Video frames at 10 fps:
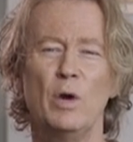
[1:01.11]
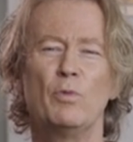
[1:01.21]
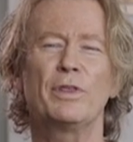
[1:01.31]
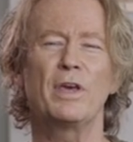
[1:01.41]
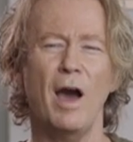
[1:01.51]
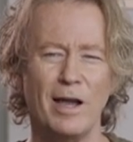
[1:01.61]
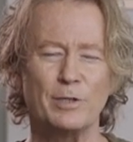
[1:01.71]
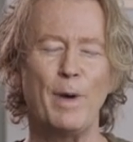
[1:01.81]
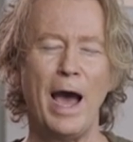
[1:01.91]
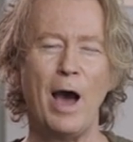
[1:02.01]
With
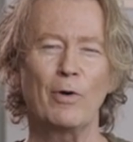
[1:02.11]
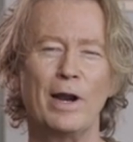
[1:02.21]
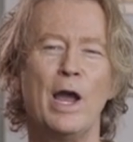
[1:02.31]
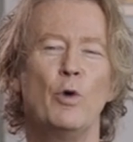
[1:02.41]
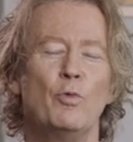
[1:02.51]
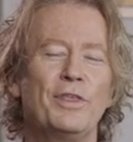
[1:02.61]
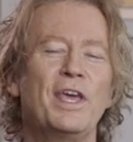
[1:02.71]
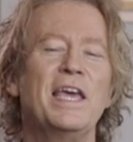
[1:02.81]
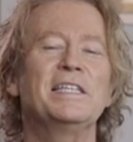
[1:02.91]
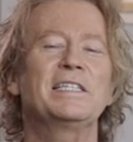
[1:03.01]
God's power, with
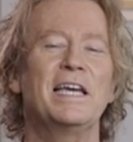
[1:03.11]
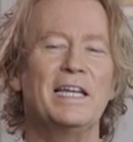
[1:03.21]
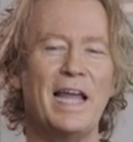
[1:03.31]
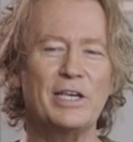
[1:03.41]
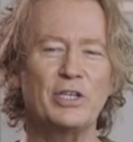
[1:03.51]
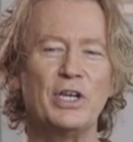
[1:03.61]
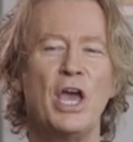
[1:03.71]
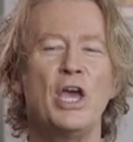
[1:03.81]
His connection,